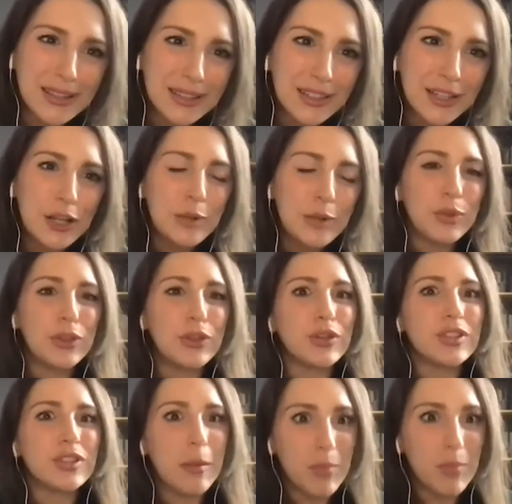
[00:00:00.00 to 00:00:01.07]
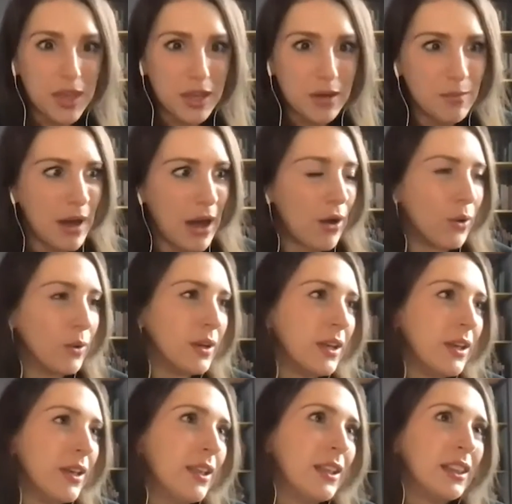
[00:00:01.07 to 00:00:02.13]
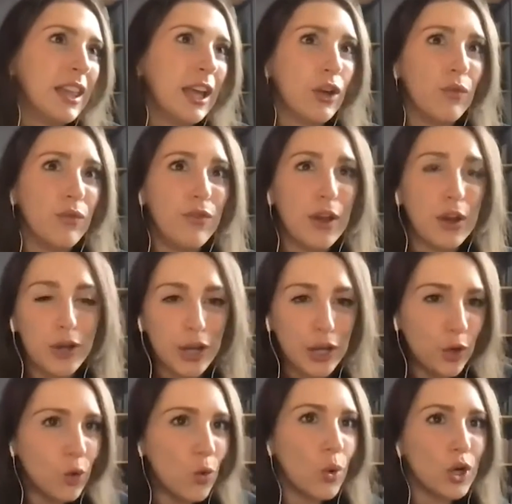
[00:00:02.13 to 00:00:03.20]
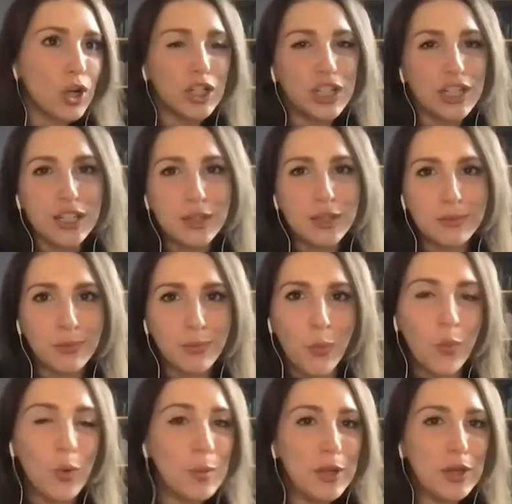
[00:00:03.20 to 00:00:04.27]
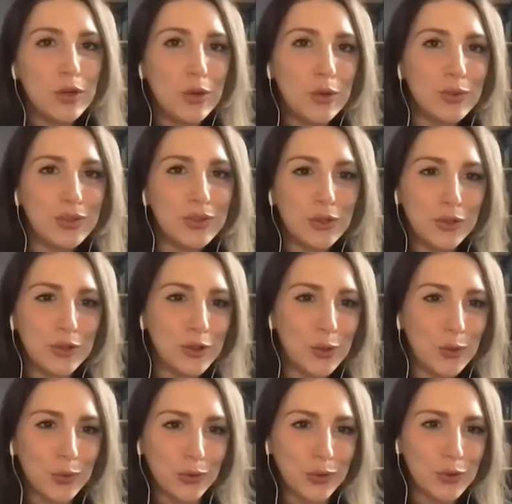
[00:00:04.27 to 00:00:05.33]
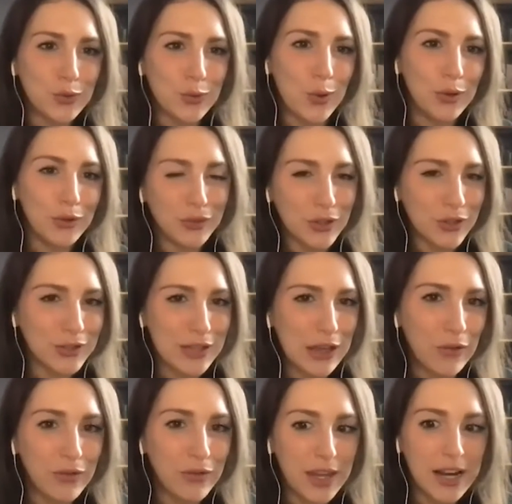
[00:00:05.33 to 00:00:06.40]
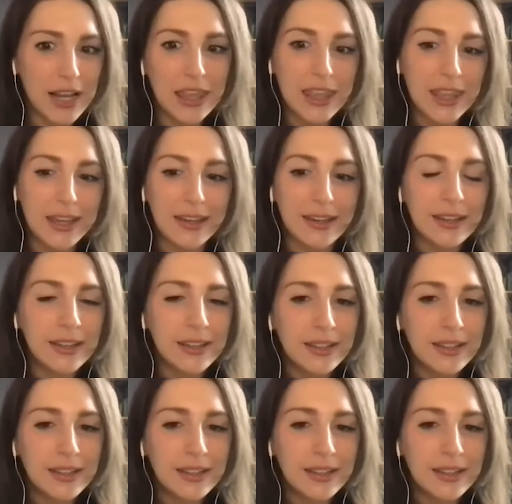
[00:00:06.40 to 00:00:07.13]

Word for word: Mm-hmm. But there's something about like a very gorgeous woman who's in total control of herself that I think